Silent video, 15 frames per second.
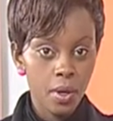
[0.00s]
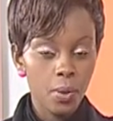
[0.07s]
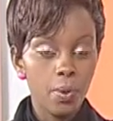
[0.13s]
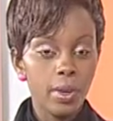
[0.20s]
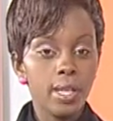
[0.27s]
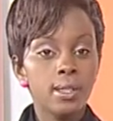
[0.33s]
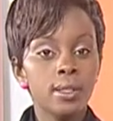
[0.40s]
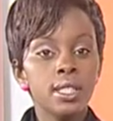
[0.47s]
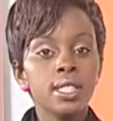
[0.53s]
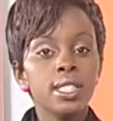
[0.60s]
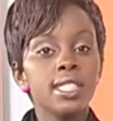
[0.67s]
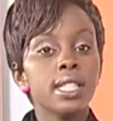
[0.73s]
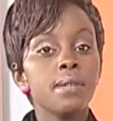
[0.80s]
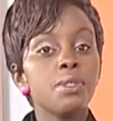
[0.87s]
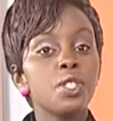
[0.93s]
Well,
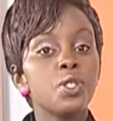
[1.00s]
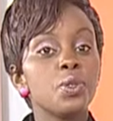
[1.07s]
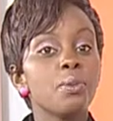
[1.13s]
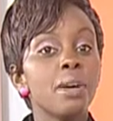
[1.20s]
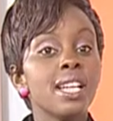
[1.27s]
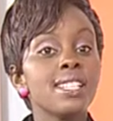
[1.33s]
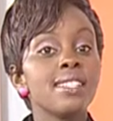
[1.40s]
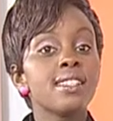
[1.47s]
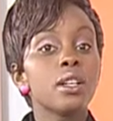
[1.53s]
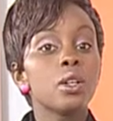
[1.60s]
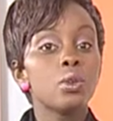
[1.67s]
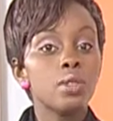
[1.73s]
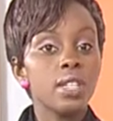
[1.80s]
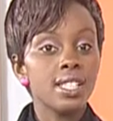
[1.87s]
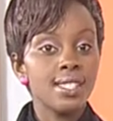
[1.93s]
James Situma is a
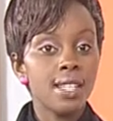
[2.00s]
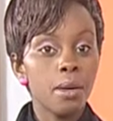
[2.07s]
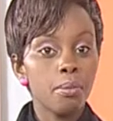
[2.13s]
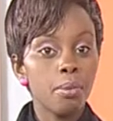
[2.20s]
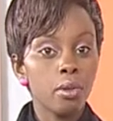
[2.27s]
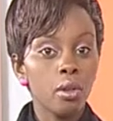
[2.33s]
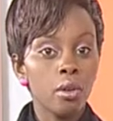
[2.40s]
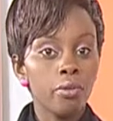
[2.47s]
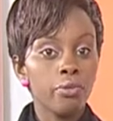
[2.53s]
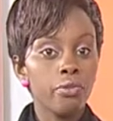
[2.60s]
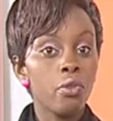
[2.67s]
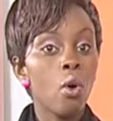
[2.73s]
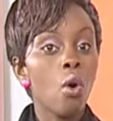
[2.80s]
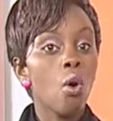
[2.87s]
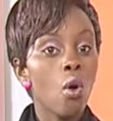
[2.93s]
good example
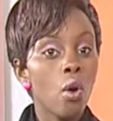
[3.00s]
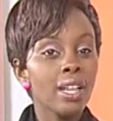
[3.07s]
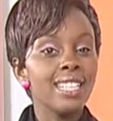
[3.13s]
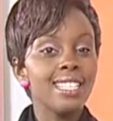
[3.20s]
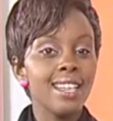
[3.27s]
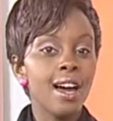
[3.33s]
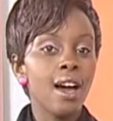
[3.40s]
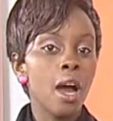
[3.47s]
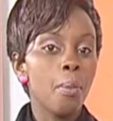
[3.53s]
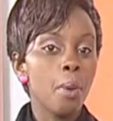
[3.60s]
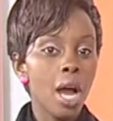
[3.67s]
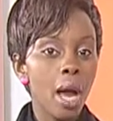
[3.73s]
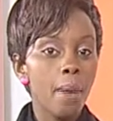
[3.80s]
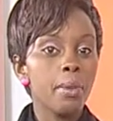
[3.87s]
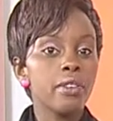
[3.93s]
for all young
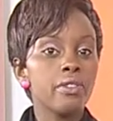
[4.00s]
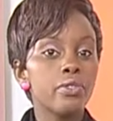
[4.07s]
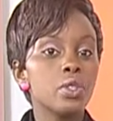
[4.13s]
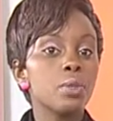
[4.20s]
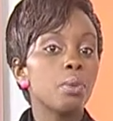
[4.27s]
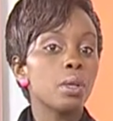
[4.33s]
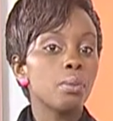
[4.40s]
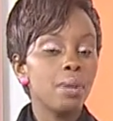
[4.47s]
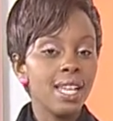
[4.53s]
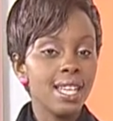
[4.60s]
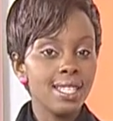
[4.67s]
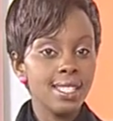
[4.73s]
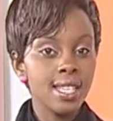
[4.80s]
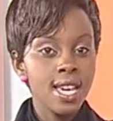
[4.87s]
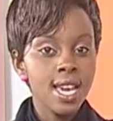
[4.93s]
upcoming football
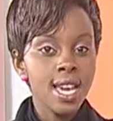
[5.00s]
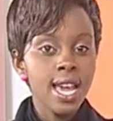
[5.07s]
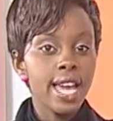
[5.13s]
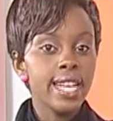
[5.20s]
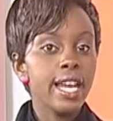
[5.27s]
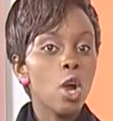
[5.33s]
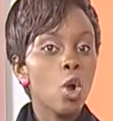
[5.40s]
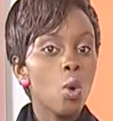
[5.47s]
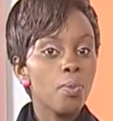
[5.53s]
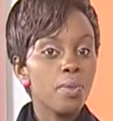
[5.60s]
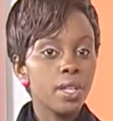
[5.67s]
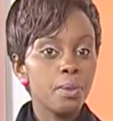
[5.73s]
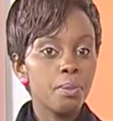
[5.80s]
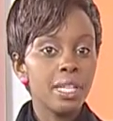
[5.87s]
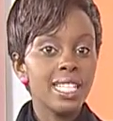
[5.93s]
players, and I hope
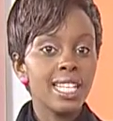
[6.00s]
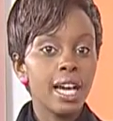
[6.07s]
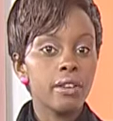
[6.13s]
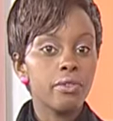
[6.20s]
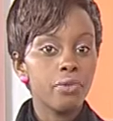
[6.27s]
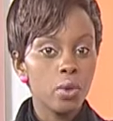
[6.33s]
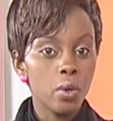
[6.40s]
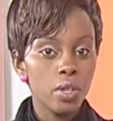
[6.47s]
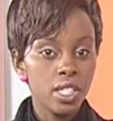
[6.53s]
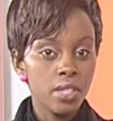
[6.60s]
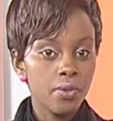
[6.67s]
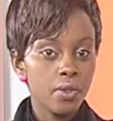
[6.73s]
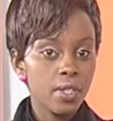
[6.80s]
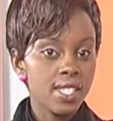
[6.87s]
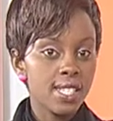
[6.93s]
that many can follow his
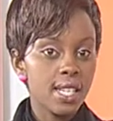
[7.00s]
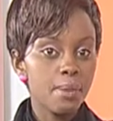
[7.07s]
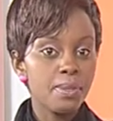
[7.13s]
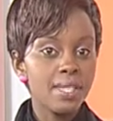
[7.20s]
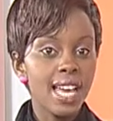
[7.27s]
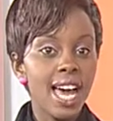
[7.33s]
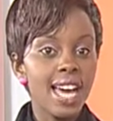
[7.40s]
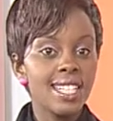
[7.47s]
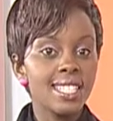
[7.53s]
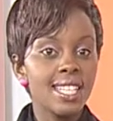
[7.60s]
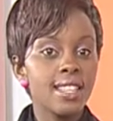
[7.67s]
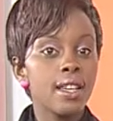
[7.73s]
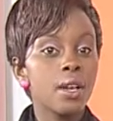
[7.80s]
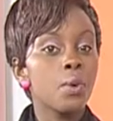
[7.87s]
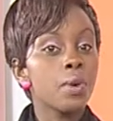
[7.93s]
footsteps. And
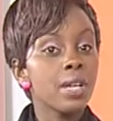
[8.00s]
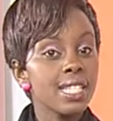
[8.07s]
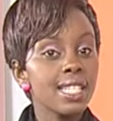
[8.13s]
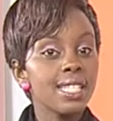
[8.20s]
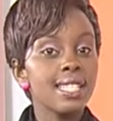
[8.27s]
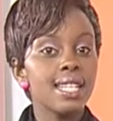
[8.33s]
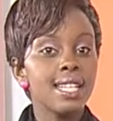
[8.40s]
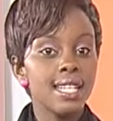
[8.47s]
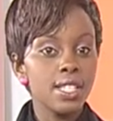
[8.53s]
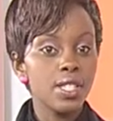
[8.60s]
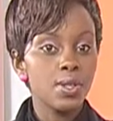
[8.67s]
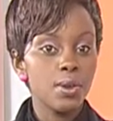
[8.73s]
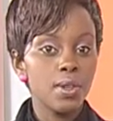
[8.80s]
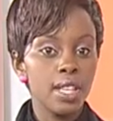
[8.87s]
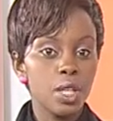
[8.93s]
the greatest
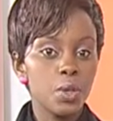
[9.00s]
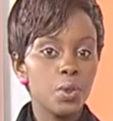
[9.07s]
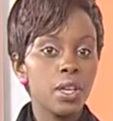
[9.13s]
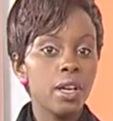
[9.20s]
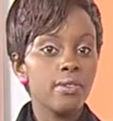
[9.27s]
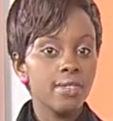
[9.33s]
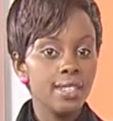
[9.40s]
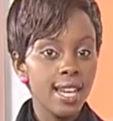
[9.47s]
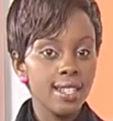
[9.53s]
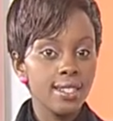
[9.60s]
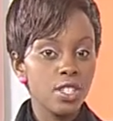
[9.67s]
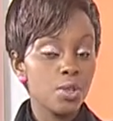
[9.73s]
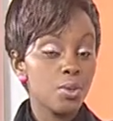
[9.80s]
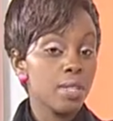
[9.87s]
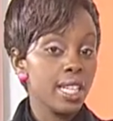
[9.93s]
lesson that we have learned
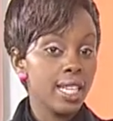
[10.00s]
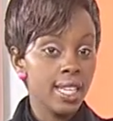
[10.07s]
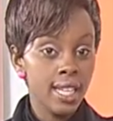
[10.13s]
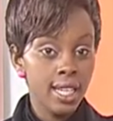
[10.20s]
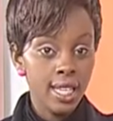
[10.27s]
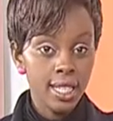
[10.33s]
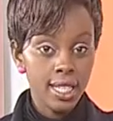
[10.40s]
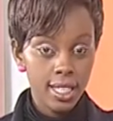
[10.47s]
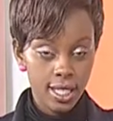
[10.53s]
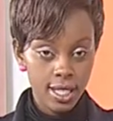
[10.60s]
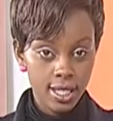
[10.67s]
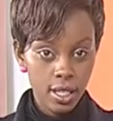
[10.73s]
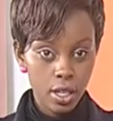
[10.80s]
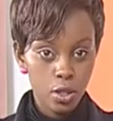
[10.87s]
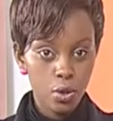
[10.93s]
today
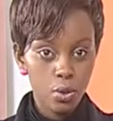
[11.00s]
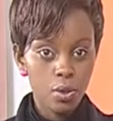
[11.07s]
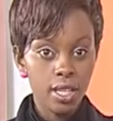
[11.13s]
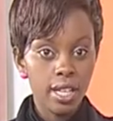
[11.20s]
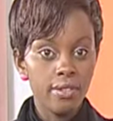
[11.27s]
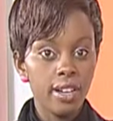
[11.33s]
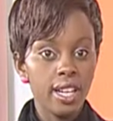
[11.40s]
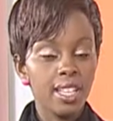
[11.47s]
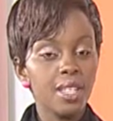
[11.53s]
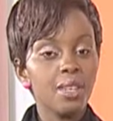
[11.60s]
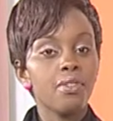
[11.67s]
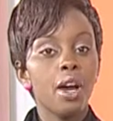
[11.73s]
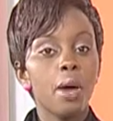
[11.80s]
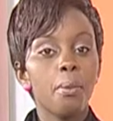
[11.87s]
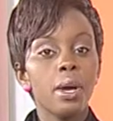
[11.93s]
is to never give
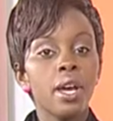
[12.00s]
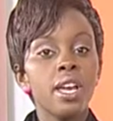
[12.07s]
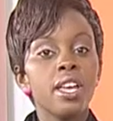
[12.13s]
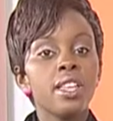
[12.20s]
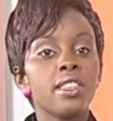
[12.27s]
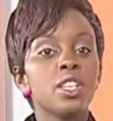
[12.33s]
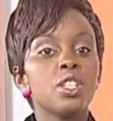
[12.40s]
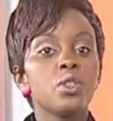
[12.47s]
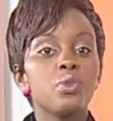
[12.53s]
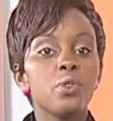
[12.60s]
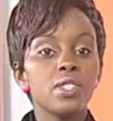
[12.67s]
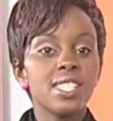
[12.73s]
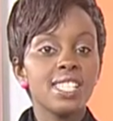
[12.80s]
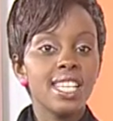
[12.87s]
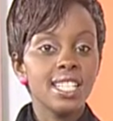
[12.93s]
up. Thank you for
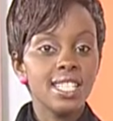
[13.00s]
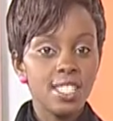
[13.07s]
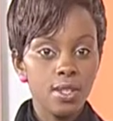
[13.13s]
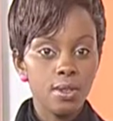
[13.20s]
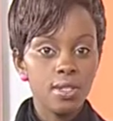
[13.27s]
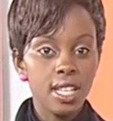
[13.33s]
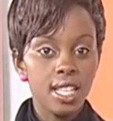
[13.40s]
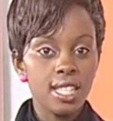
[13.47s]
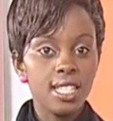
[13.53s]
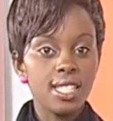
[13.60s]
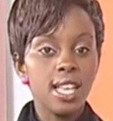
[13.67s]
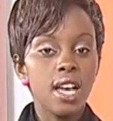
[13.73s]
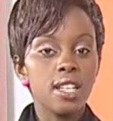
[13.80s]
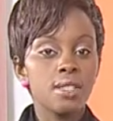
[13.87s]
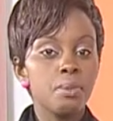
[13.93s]
staying tuned. This
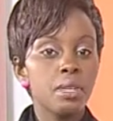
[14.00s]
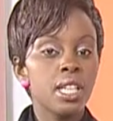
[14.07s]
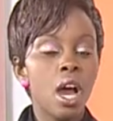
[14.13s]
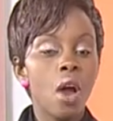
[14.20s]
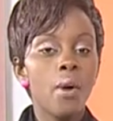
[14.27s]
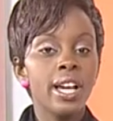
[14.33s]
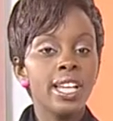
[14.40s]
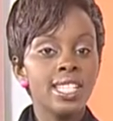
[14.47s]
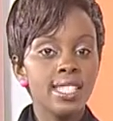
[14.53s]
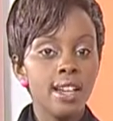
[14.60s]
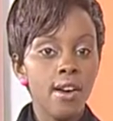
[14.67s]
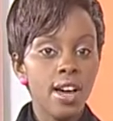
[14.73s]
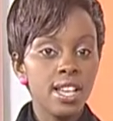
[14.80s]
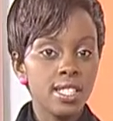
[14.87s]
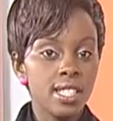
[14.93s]
has been our
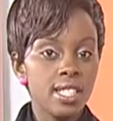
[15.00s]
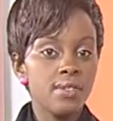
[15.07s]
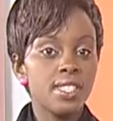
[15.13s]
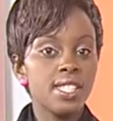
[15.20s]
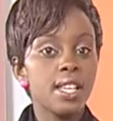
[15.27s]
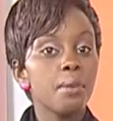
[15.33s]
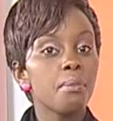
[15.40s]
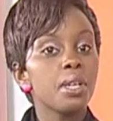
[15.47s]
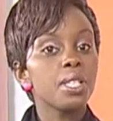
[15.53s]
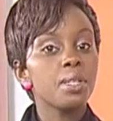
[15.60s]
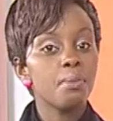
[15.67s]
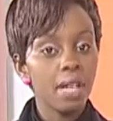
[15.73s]
interactive segment.